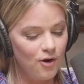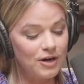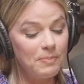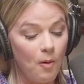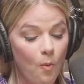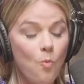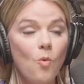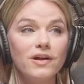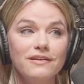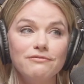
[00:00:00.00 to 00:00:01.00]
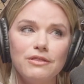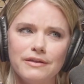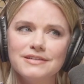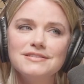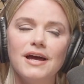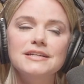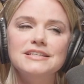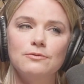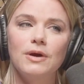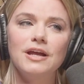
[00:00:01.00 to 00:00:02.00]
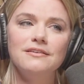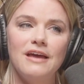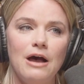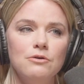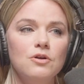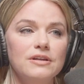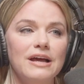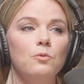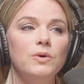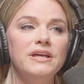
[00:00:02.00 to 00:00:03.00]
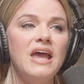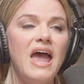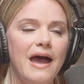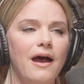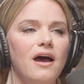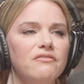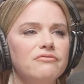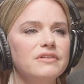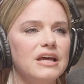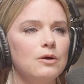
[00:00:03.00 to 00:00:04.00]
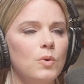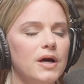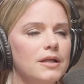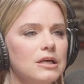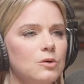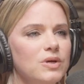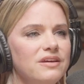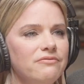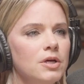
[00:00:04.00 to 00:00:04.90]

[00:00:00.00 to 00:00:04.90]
Okay, but one of the things I did write down. Now we have we've.